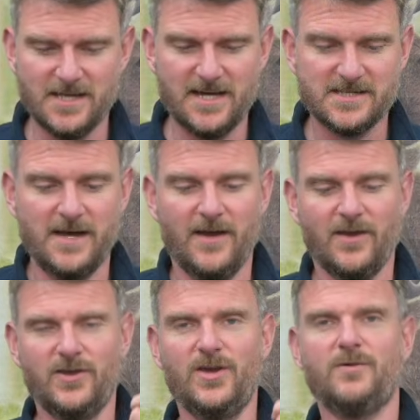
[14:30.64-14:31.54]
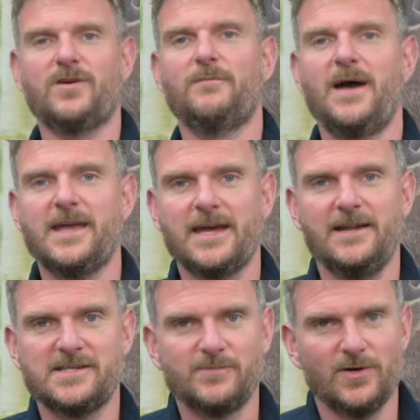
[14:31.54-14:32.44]
and years, you can make
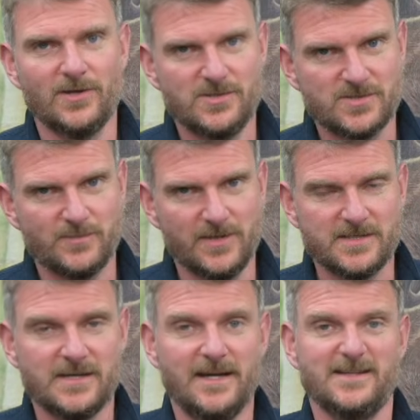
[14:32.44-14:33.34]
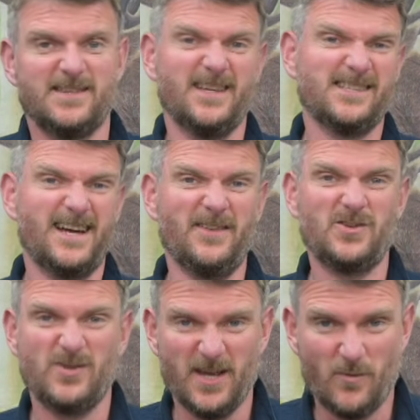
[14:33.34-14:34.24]
any small adjustments to things like the
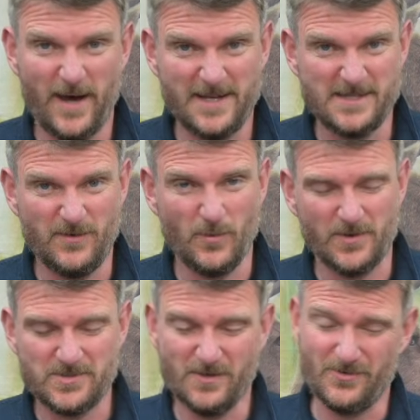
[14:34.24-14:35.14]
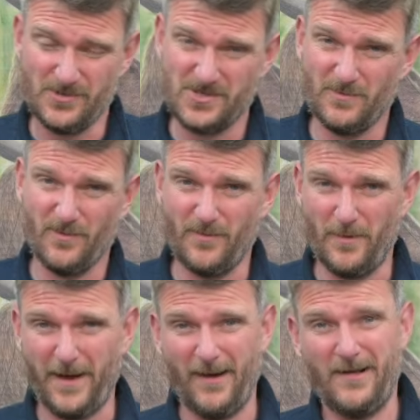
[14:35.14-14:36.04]
trigger weight if you want to. They're adjustable from
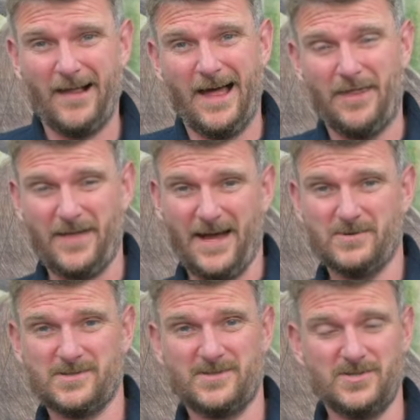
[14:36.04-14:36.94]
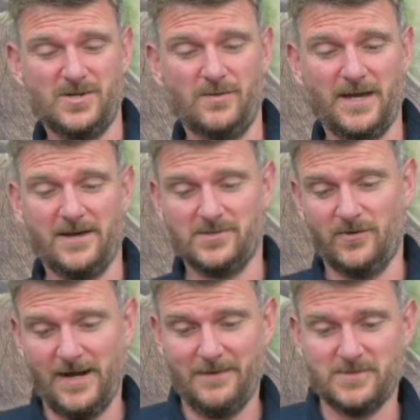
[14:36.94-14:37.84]
about 1,000 to
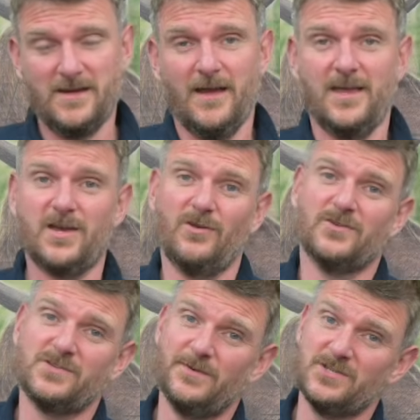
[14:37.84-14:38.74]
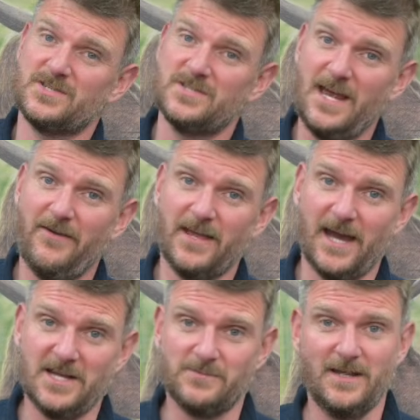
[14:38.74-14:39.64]
2,000 grams. You can also adjust sear
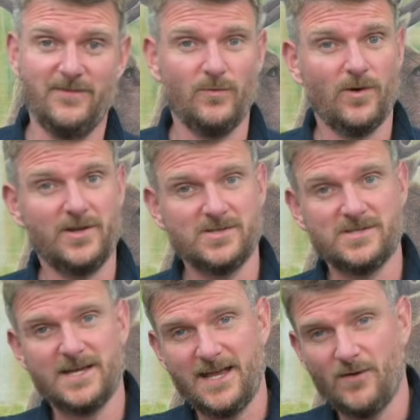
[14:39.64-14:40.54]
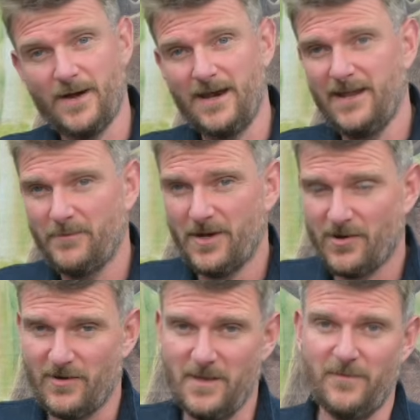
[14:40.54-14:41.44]
engagement if you want to just take away a little bit
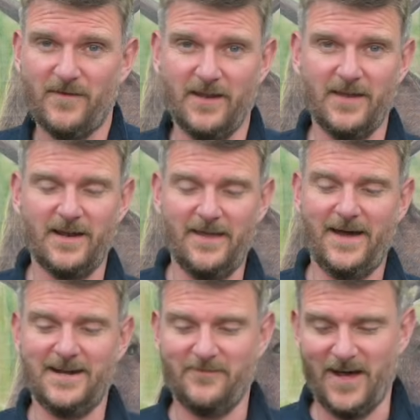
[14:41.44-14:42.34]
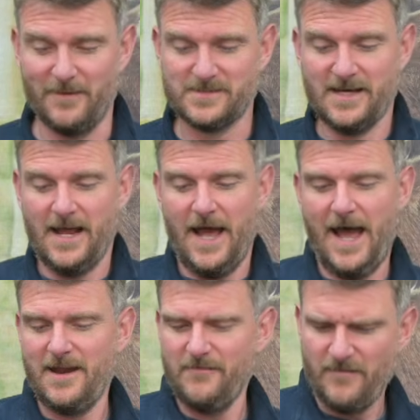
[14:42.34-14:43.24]
of creep if anything like that develops.
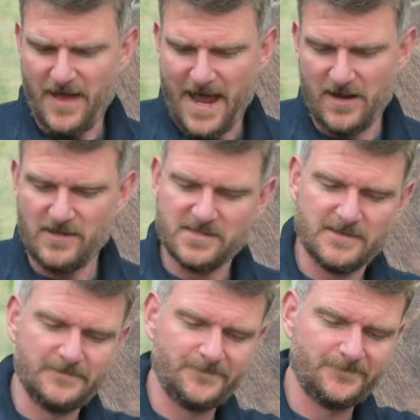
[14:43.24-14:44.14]
And in fairness,